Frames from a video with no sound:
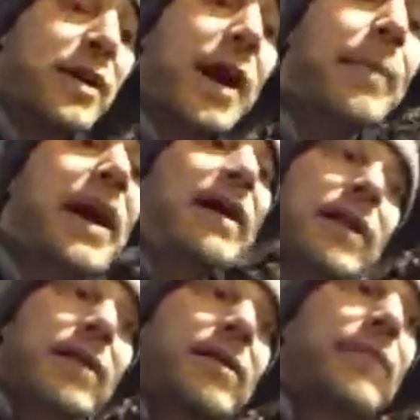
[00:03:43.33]
I
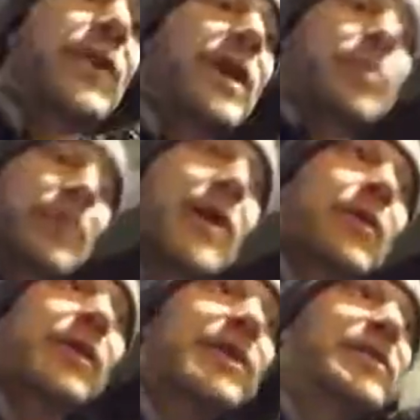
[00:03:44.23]
might for a couple
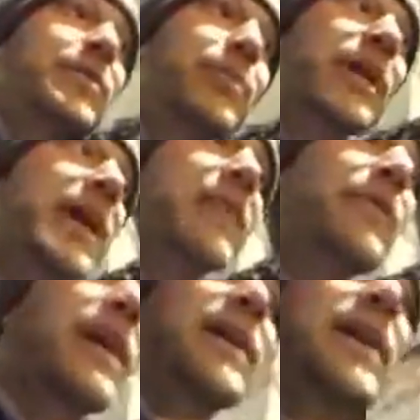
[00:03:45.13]
hours, but I
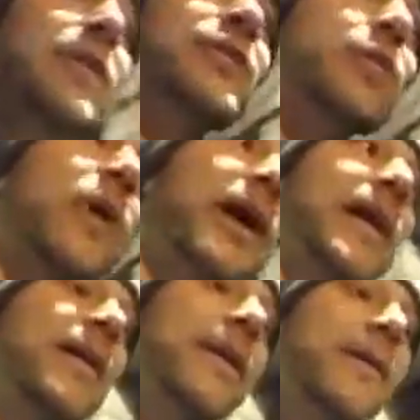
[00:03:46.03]
feel like that goes
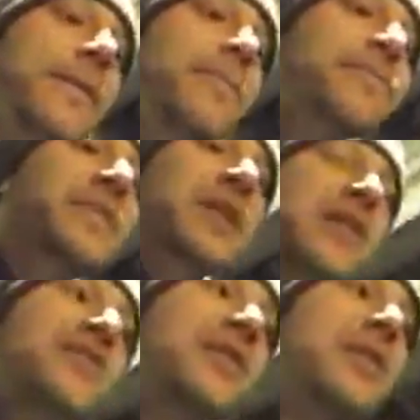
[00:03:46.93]
away.
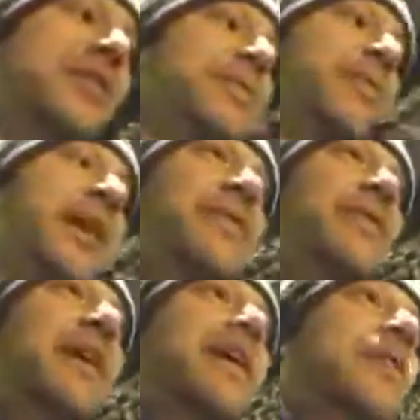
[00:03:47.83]
But I
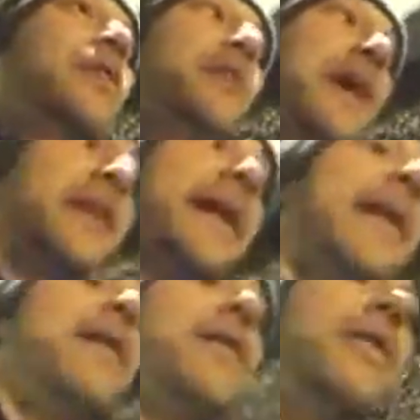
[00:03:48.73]
feel like right
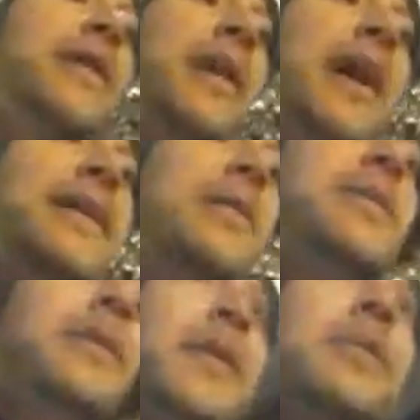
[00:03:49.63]
now I
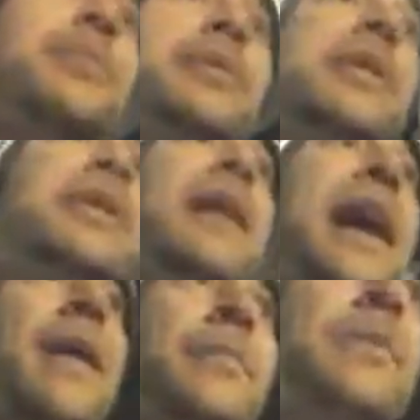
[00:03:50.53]
can be
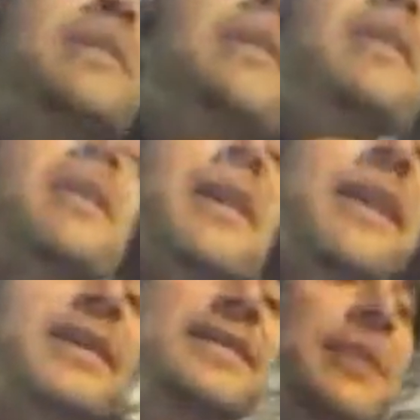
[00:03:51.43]
happy
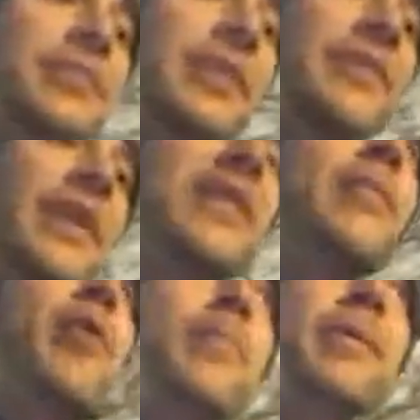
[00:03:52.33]
and accept living in
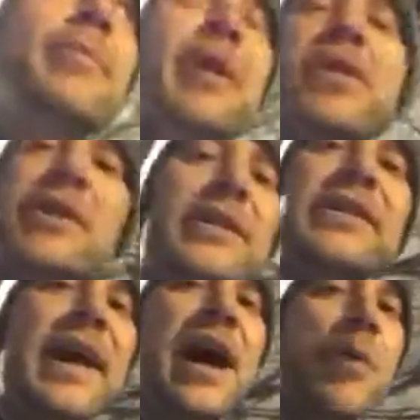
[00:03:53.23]
the moment. But earlier
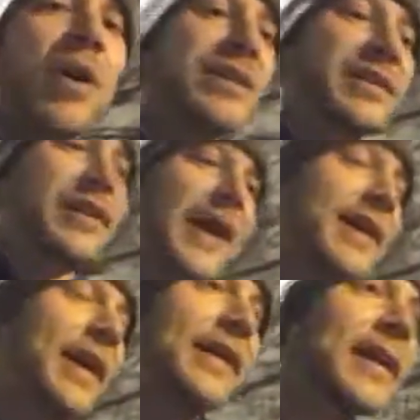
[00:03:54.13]
today I wasn't.
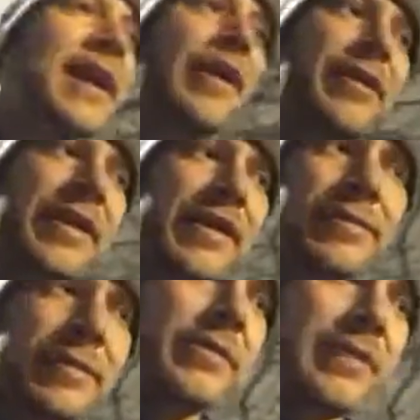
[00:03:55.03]
I kind of got out of
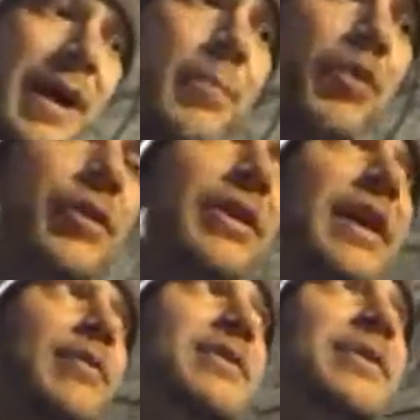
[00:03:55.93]
that mood,
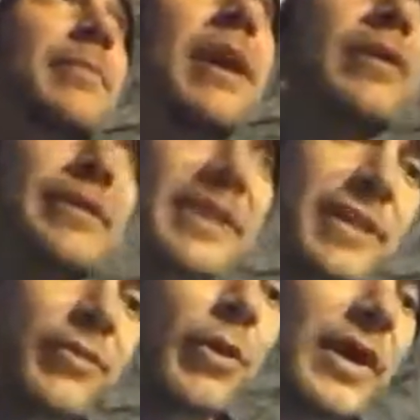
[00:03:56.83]
and I was in my
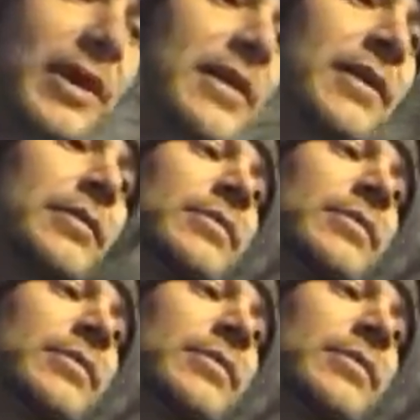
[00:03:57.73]
routine of work.